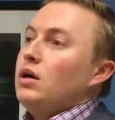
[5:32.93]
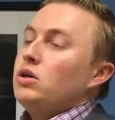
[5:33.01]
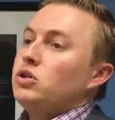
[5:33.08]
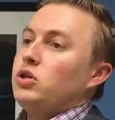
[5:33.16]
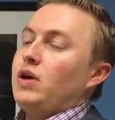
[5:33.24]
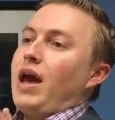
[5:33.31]

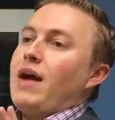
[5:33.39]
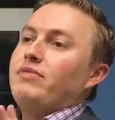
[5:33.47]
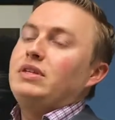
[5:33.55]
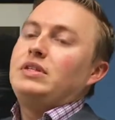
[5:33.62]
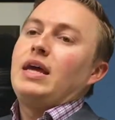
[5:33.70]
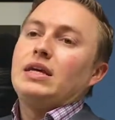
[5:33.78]
So you
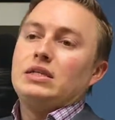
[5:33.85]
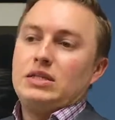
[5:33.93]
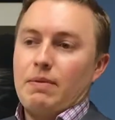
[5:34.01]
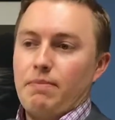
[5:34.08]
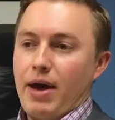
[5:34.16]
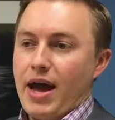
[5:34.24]
have to take a
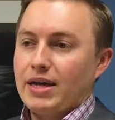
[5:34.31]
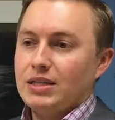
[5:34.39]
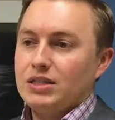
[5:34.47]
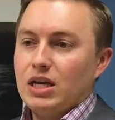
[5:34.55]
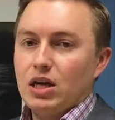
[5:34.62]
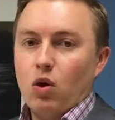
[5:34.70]
step back
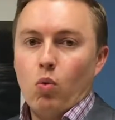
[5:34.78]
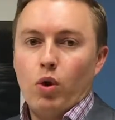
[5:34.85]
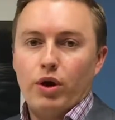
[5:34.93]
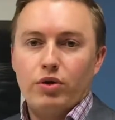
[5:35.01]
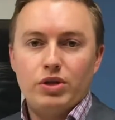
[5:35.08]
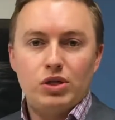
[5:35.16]
and say,
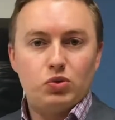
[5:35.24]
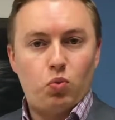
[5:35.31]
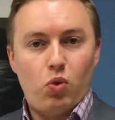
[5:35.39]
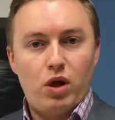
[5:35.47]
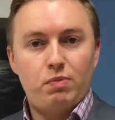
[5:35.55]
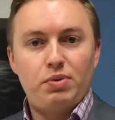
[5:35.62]
what are these
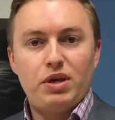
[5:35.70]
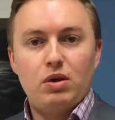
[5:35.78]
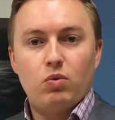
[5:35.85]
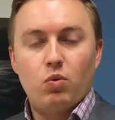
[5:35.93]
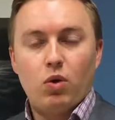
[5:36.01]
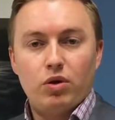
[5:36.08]
one
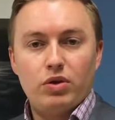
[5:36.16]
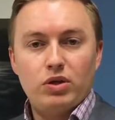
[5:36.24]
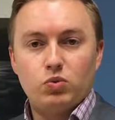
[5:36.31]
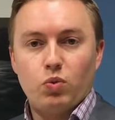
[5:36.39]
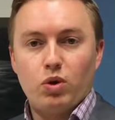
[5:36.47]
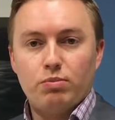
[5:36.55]

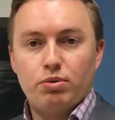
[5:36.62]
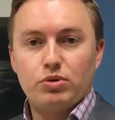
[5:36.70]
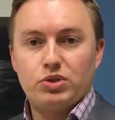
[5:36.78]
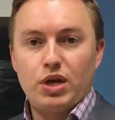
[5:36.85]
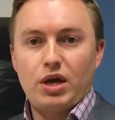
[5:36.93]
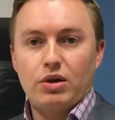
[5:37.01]

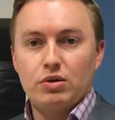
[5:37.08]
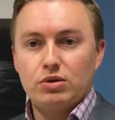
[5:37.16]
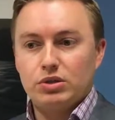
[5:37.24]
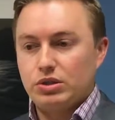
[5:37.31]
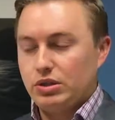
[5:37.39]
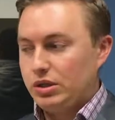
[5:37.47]

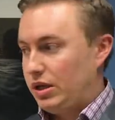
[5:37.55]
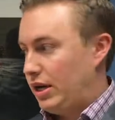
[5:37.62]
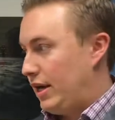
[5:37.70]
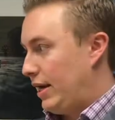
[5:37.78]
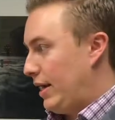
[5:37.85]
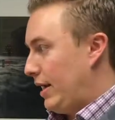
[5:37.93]
percenters?
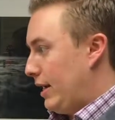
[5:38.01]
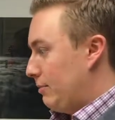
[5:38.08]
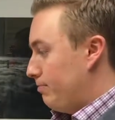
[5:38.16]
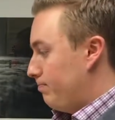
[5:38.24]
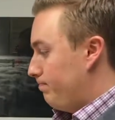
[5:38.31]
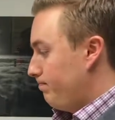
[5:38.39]

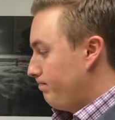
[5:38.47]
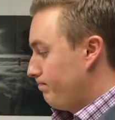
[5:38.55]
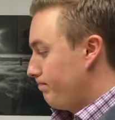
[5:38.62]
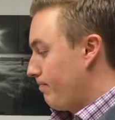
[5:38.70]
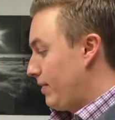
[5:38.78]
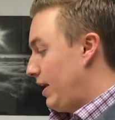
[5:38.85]
And
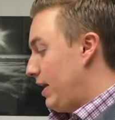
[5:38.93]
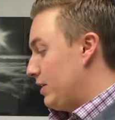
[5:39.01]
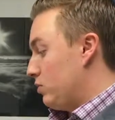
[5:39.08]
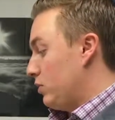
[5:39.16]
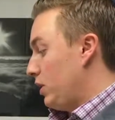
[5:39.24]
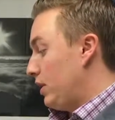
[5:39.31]

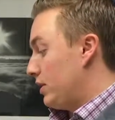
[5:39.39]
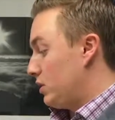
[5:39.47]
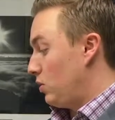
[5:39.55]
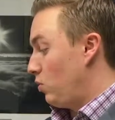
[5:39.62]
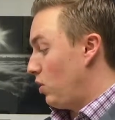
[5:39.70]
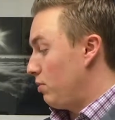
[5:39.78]
it's really
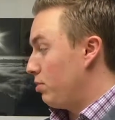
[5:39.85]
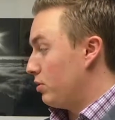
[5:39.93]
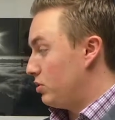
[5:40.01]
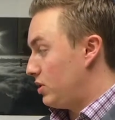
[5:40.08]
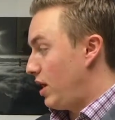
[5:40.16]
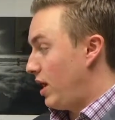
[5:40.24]
less than
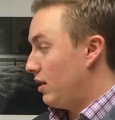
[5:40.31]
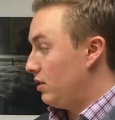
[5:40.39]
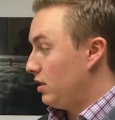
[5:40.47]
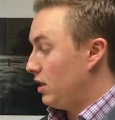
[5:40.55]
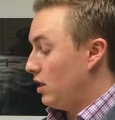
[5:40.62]
1%.